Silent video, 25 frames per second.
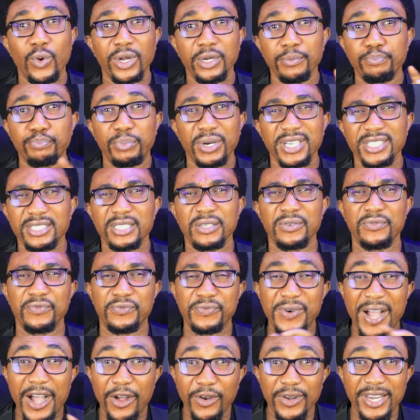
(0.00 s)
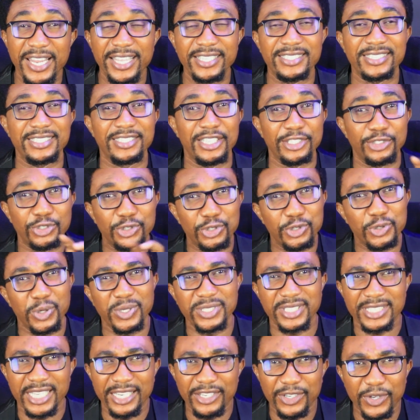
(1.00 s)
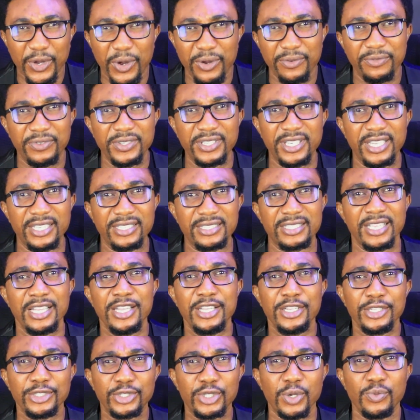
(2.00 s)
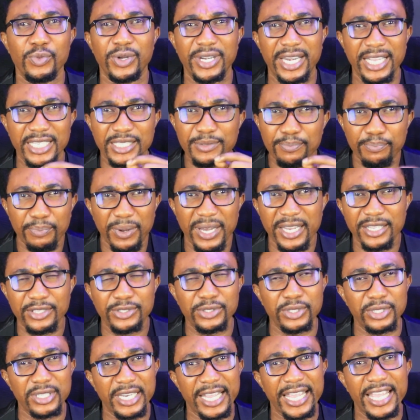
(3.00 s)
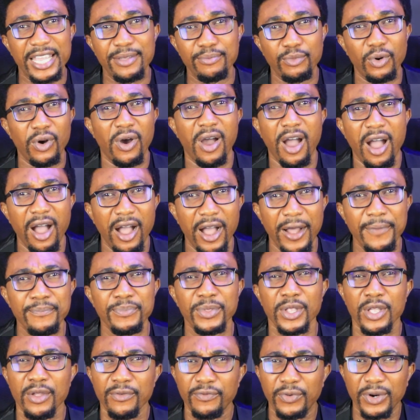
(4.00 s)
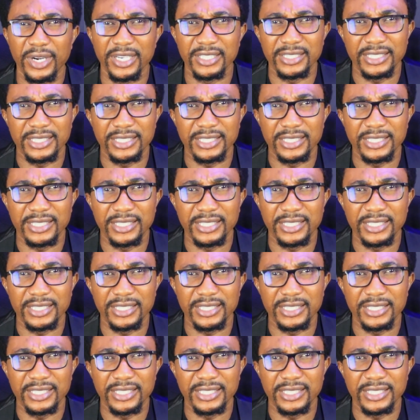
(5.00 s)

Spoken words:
one person violates the trust and confidence someone has placed on him or her. For